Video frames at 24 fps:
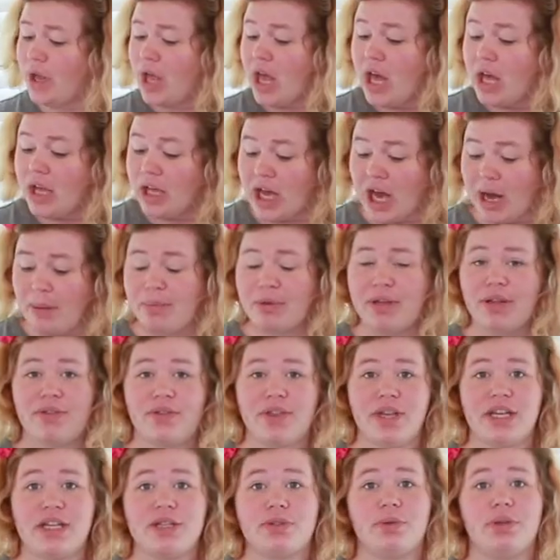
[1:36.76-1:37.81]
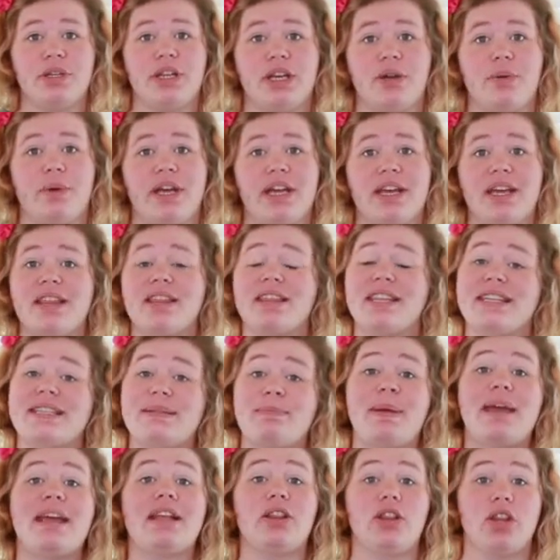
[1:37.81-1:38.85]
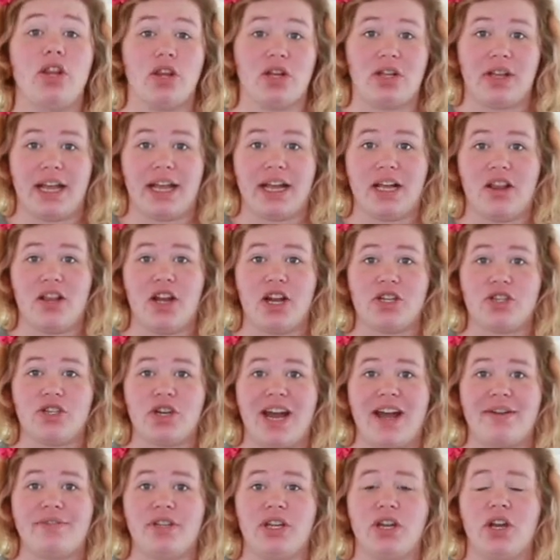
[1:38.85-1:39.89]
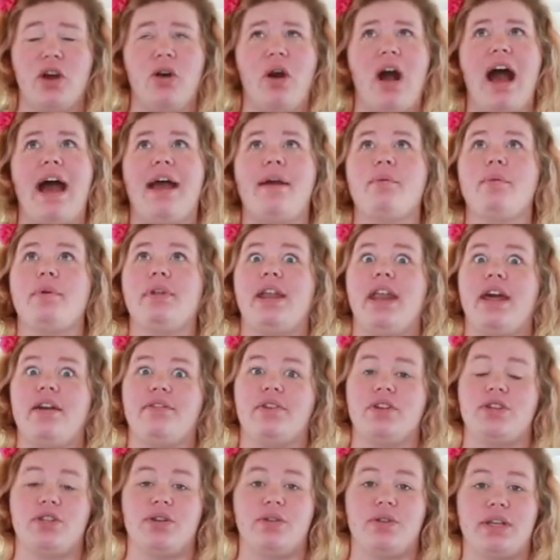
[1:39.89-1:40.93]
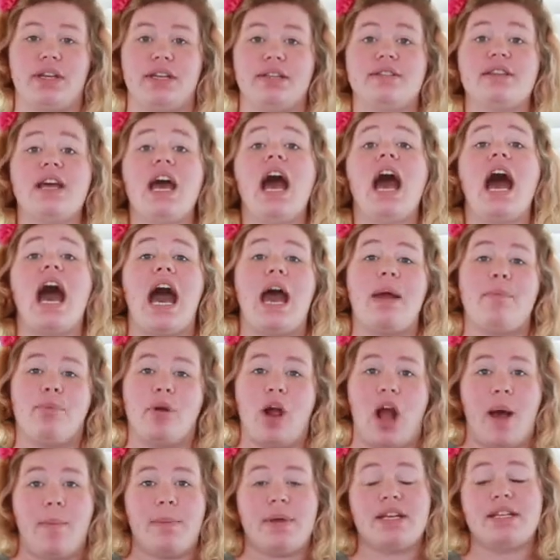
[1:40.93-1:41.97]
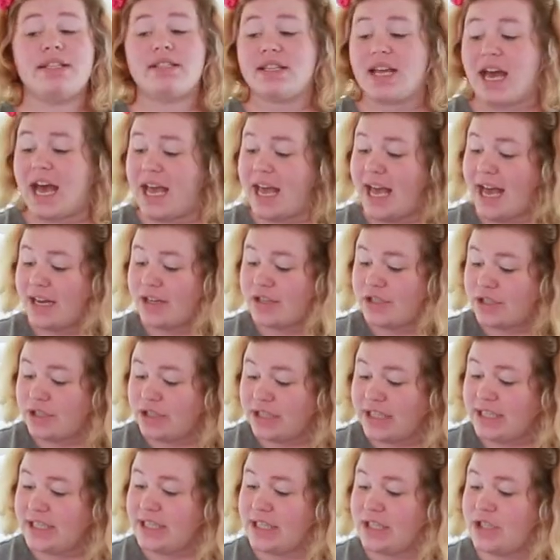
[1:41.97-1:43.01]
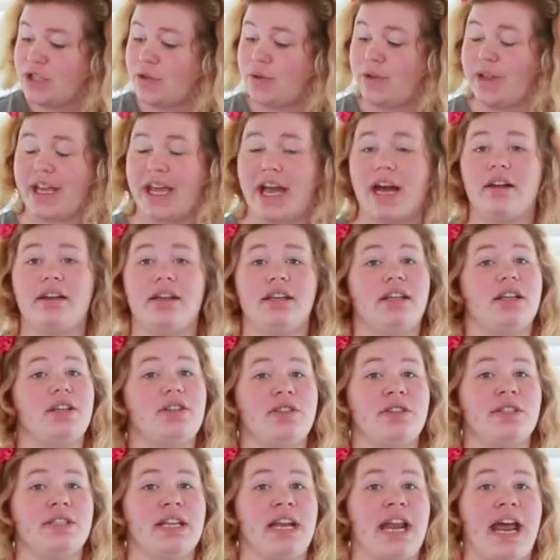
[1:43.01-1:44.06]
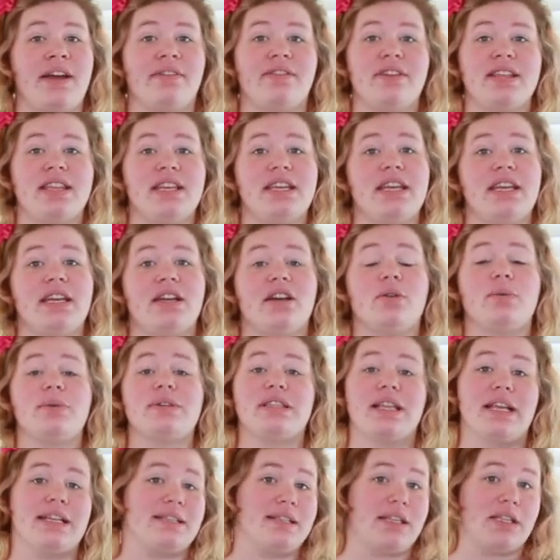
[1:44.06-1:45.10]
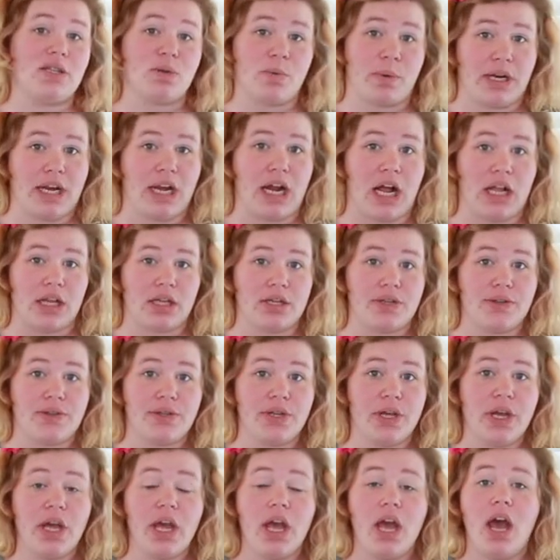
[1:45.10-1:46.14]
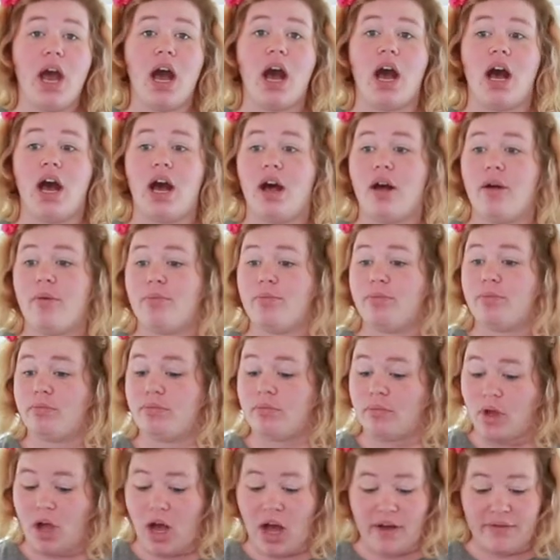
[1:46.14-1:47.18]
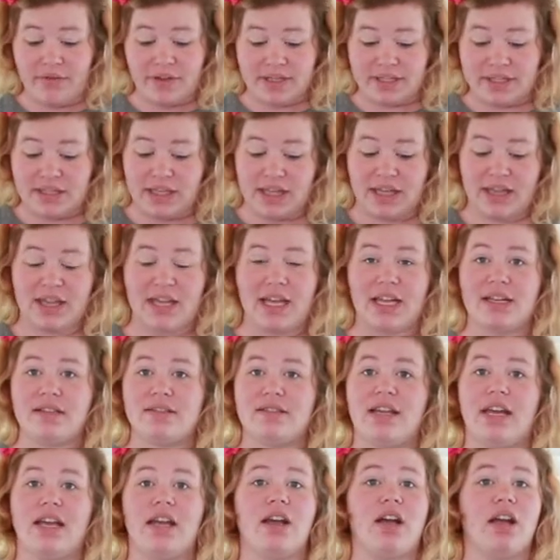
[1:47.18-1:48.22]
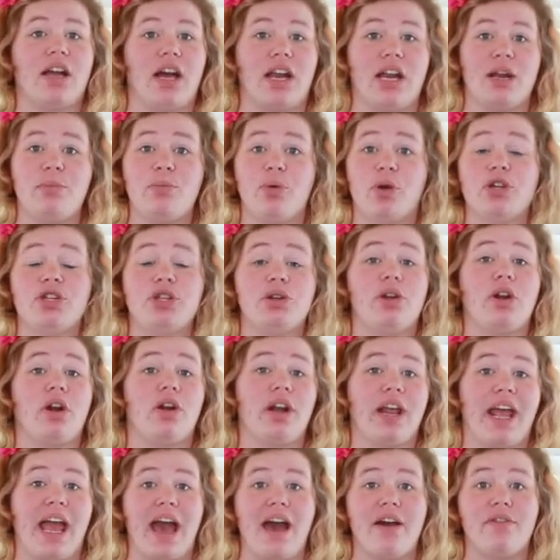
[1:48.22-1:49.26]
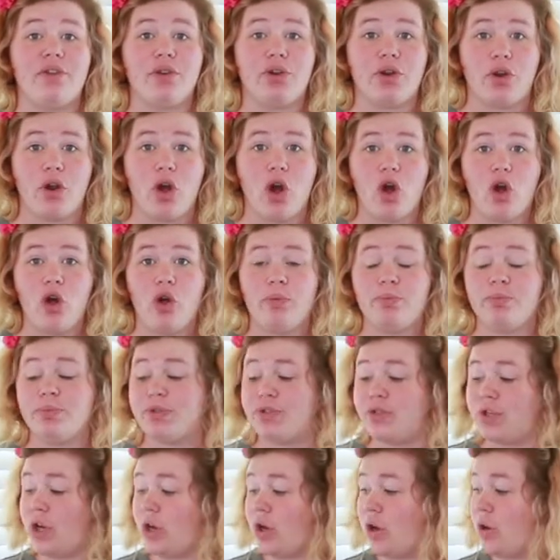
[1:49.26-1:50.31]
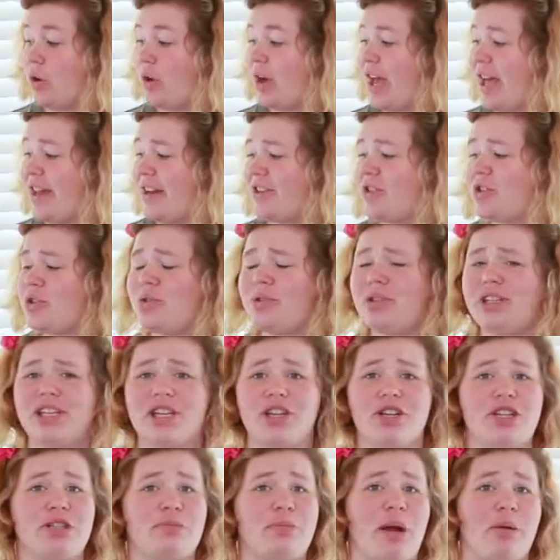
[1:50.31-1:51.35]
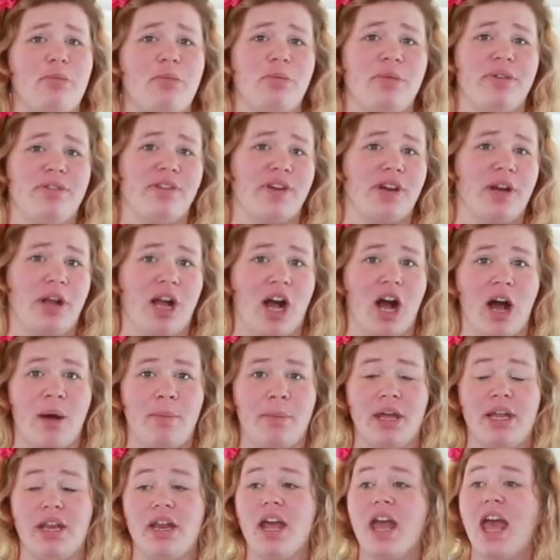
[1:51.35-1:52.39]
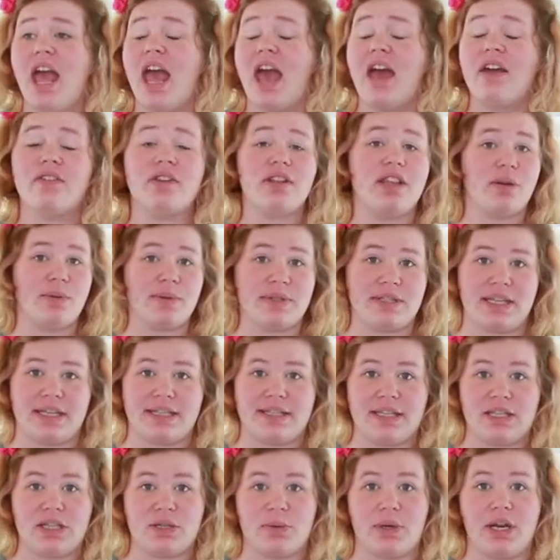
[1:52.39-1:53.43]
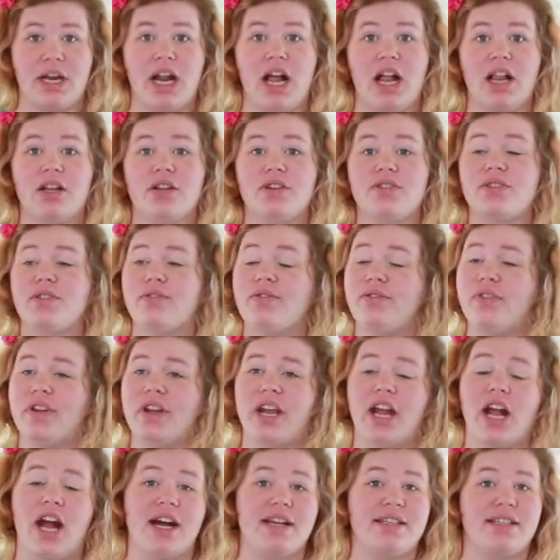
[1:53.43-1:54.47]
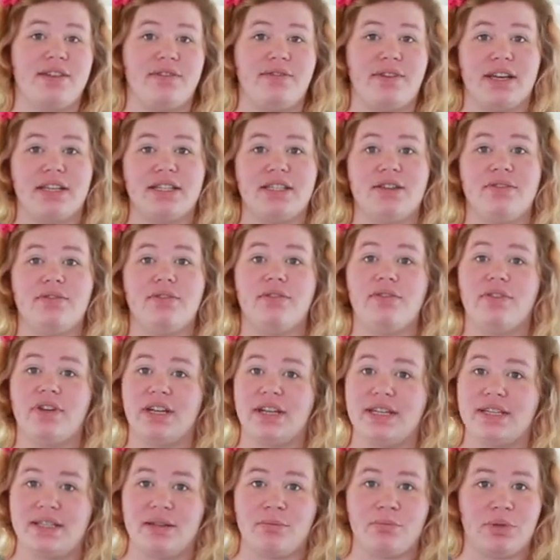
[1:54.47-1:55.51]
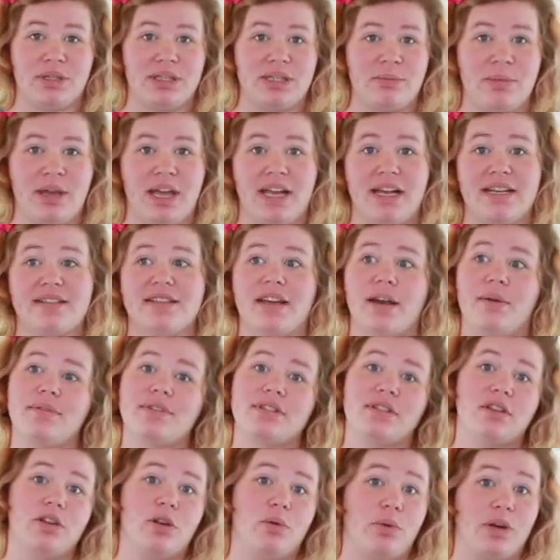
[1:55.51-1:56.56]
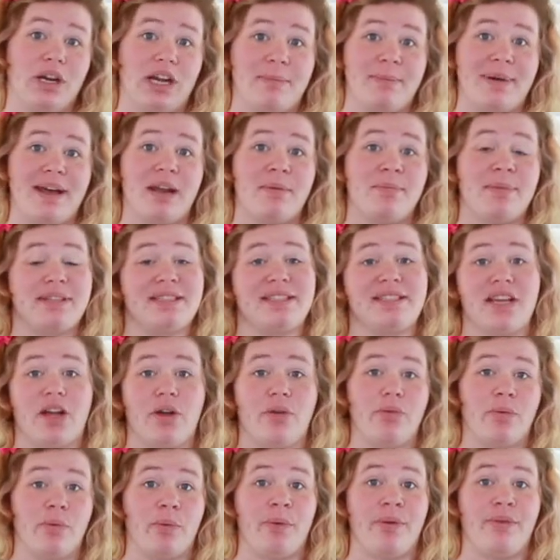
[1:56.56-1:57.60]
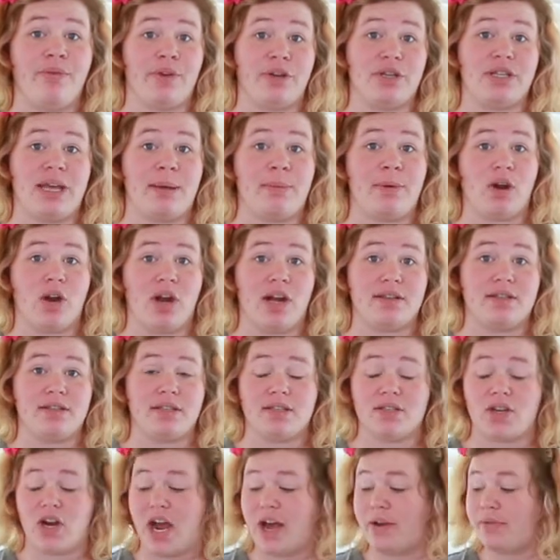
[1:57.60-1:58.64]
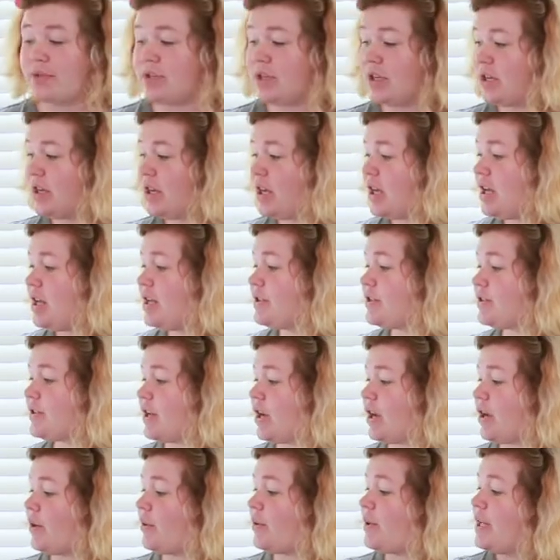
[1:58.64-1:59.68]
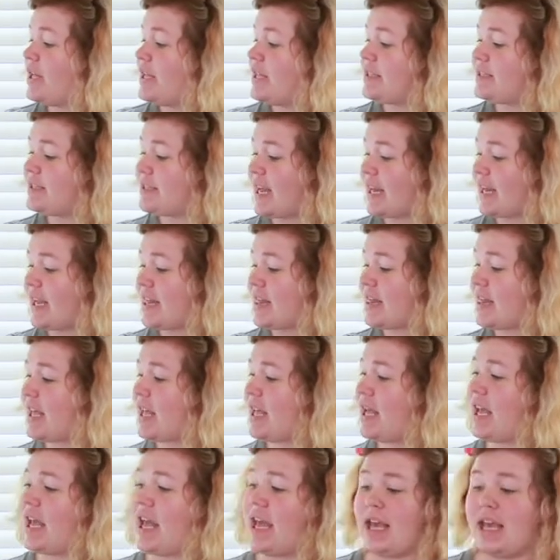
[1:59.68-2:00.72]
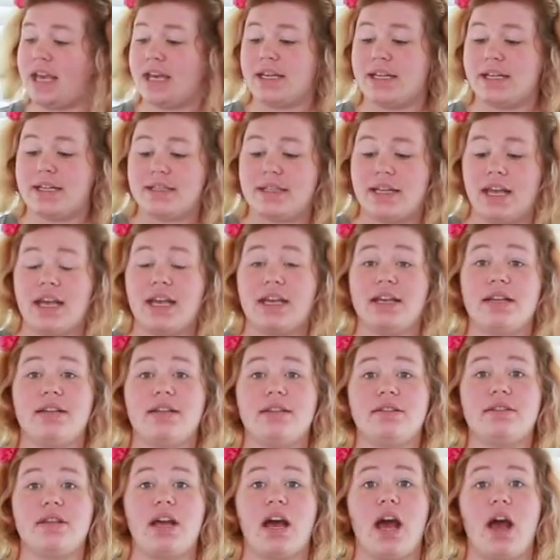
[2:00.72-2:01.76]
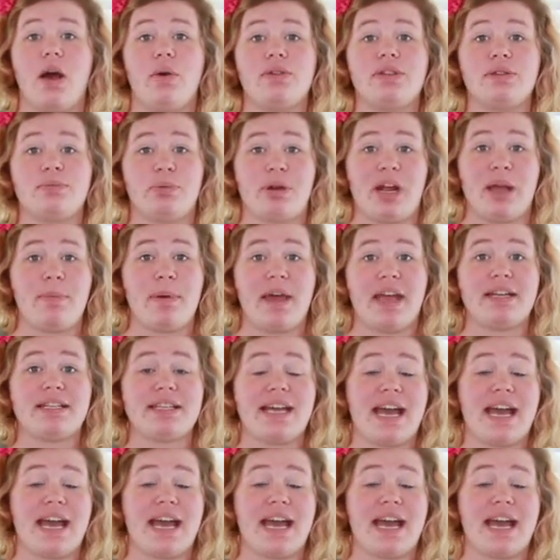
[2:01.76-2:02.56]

a couple of things really quick. This may look like a large craft and go, I will never do this. I promise. I actually did do the calculations and everything here was less than $20. Obviously things like a cutting board you'd already have in your home, and a 2-liter is probably very common. Everything was less than $20, very cost effective, very simple to make because I was a little worried about it myself when we first came across this craft. So second thing is spray paint